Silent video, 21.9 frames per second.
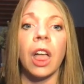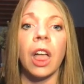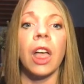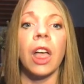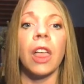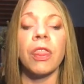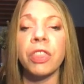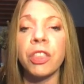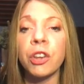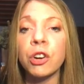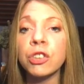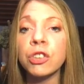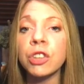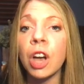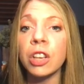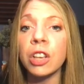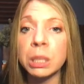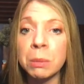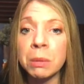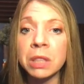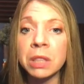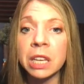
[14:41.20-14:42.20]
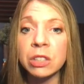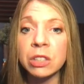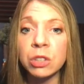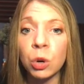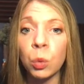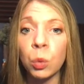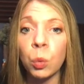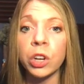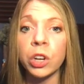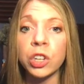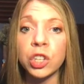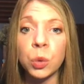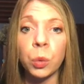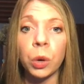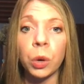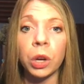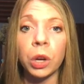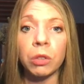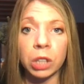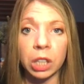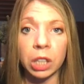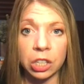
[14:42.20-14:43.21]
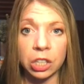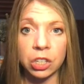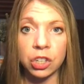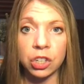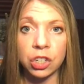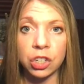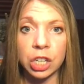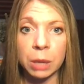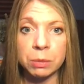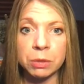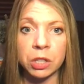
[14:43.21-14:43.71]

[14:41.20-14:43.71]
there's some of these are one-to-one relationships.